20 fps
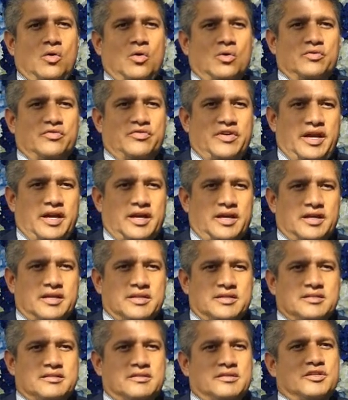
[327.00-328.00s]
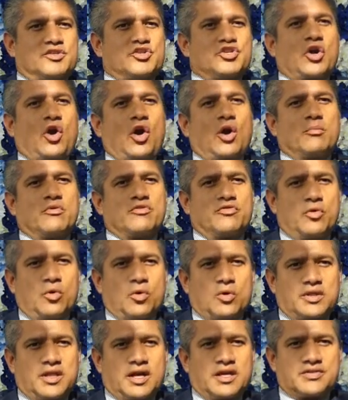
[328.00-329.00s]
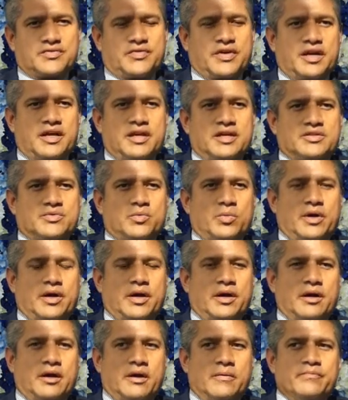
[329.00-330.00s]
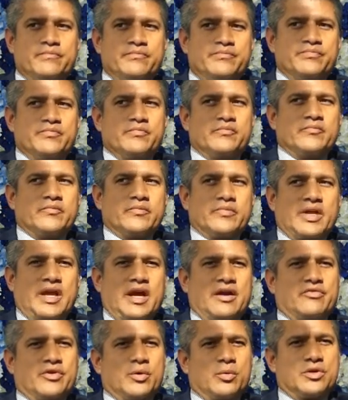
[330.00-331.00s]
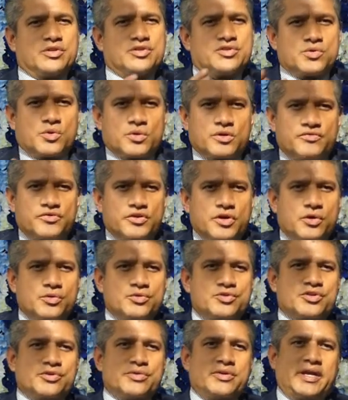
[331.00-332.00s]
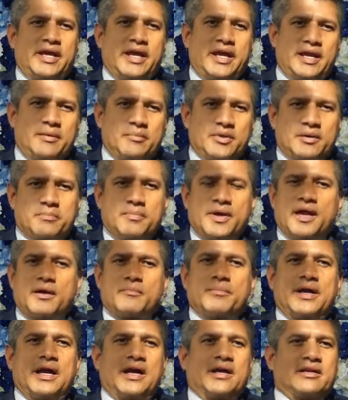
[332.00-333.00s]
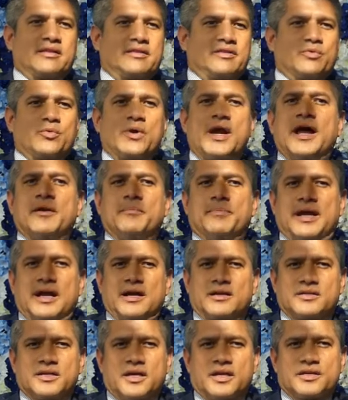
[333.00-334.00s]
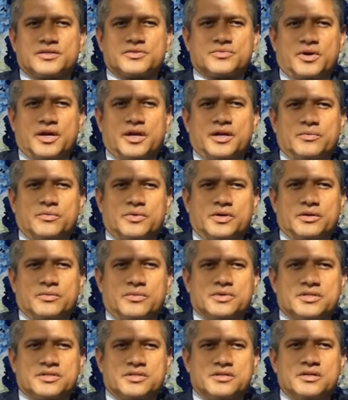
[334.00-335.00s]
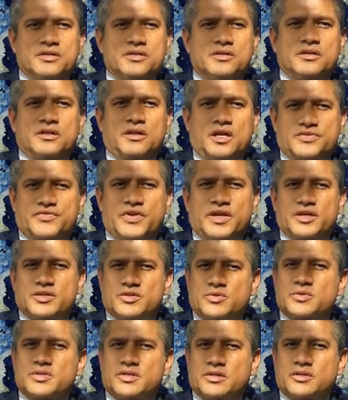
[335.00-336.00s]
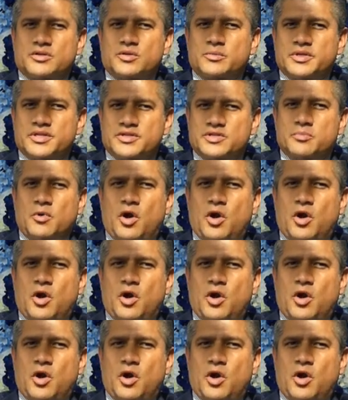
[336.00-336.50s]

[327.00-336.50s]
old Vegas, the charm of old Las Vegas, where everyone sort of knows your name, like back in the Rat Pack days, right? When it was Las Vegas was a little bit